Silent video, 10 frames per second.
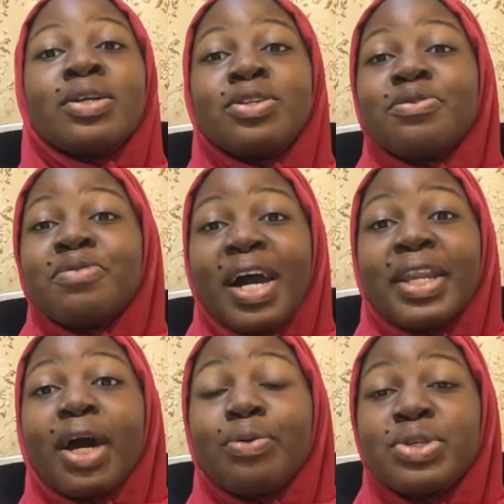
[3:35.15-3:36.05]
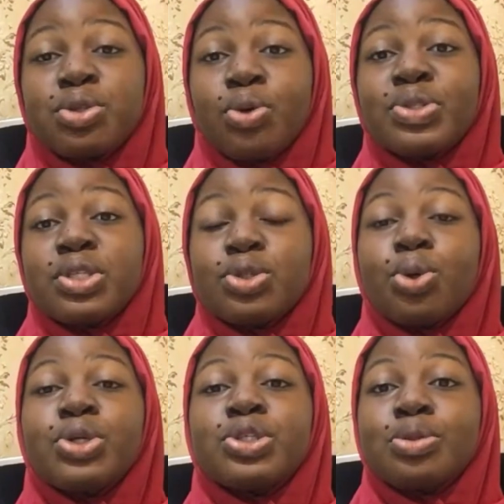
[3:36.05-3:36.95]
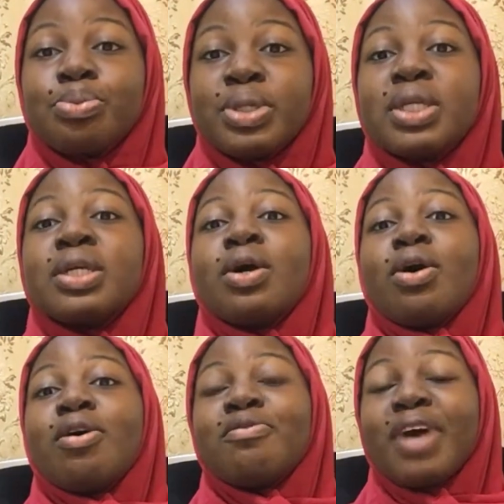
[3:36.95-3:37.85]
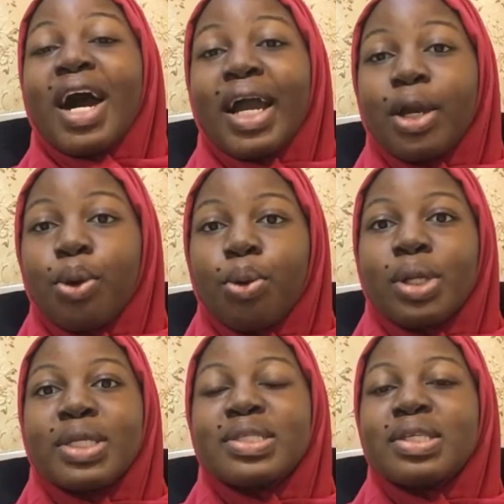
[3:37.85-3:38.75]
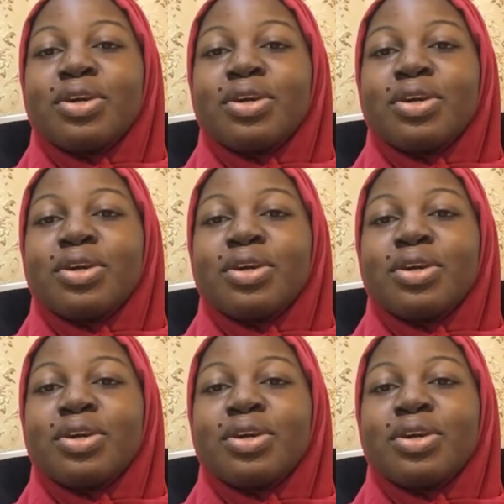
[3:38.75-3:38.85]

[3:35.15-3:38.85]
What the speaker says: the final result is going to be of high quality.